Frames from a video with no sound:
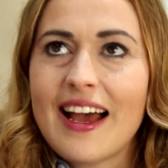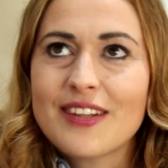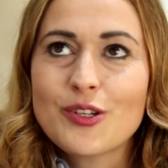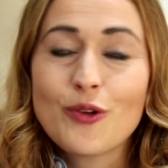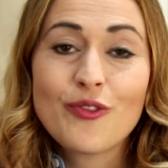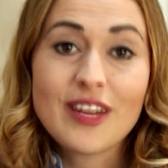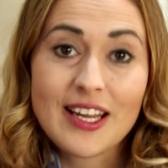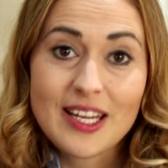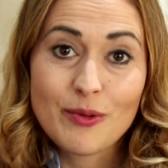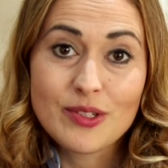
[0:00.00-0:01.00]
I do feel
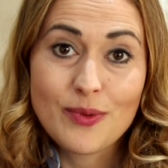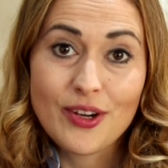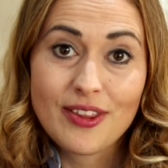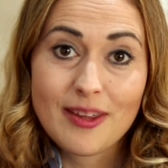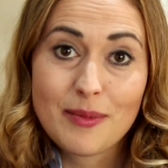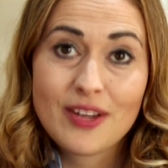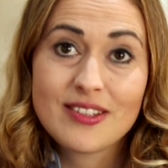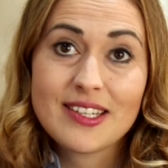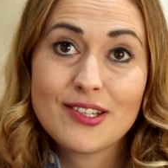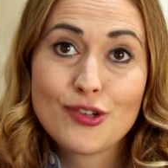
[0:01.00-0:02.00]
like it was worth it
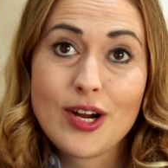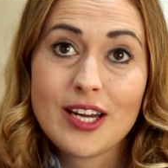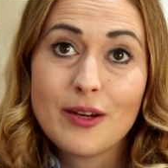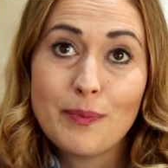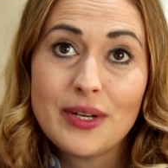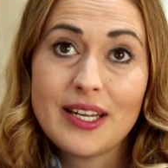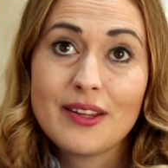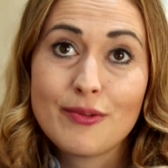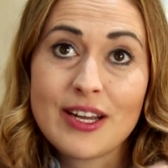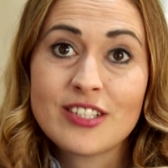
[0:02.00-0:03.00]
because it can try and
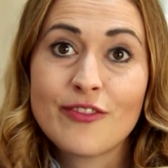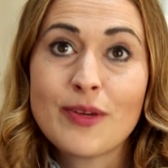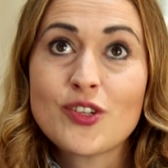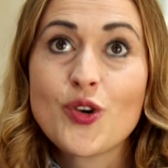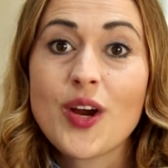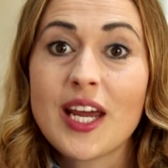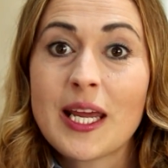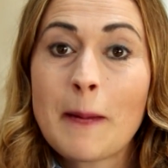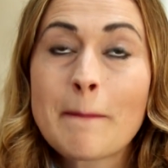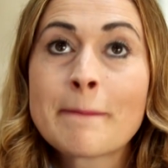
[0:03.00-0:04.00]
complete the rest of my
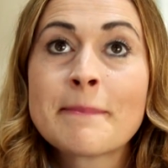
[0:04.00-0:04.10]
tree.